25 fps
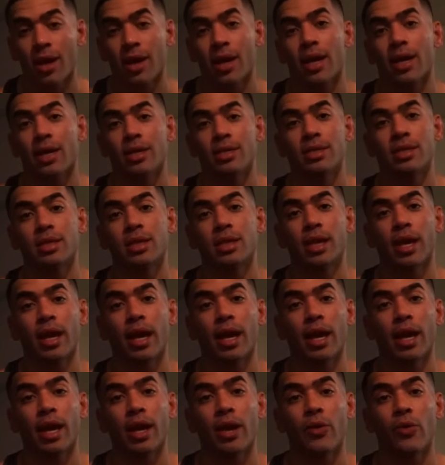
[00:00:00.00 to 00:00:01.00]
And
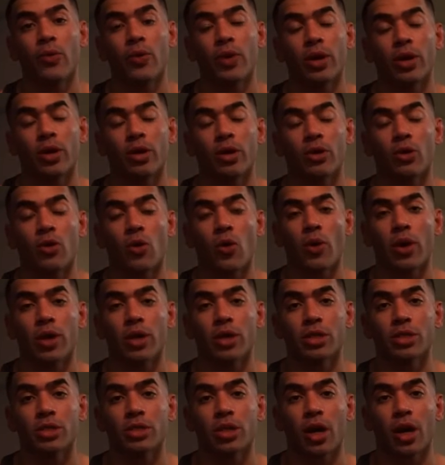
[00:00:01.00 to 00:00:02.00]
today we're going
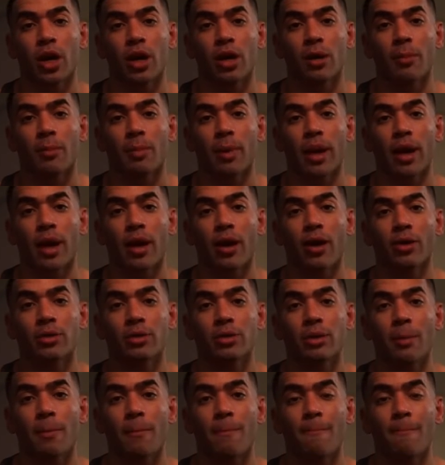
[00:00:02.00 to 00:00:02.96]
to talk about